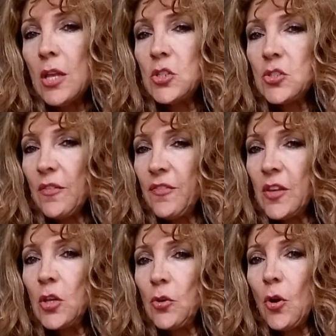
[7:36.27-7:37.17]
you start
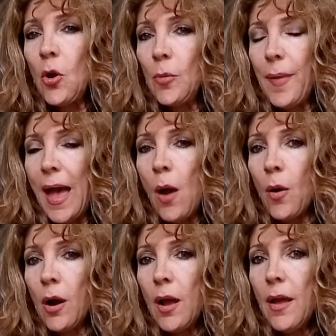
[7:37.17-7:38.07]
feeling your own
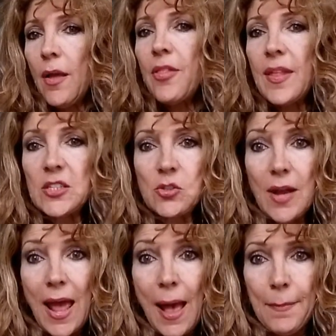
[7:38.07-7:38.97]
power, things
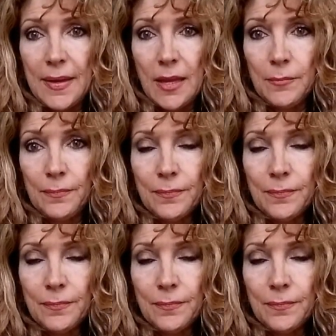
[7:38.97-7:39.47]
start happening.